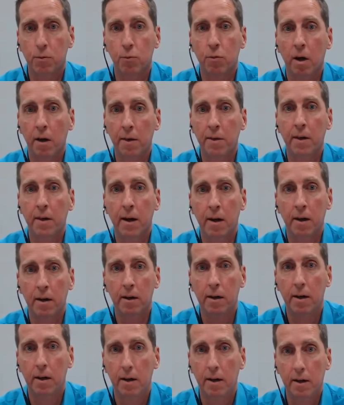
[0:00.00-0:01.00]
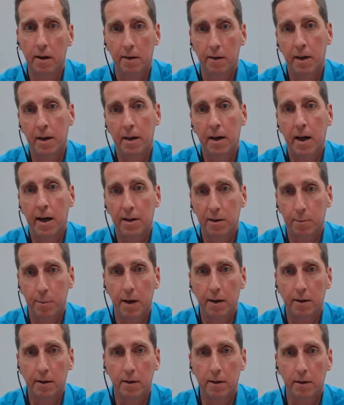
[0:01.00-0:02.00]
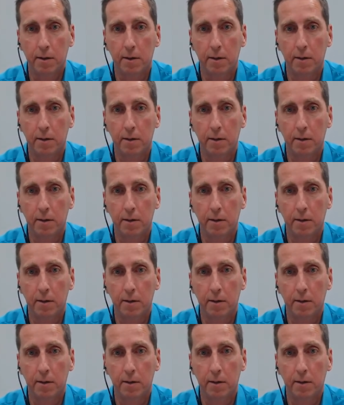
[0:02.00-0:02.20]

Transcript: were there than I expected.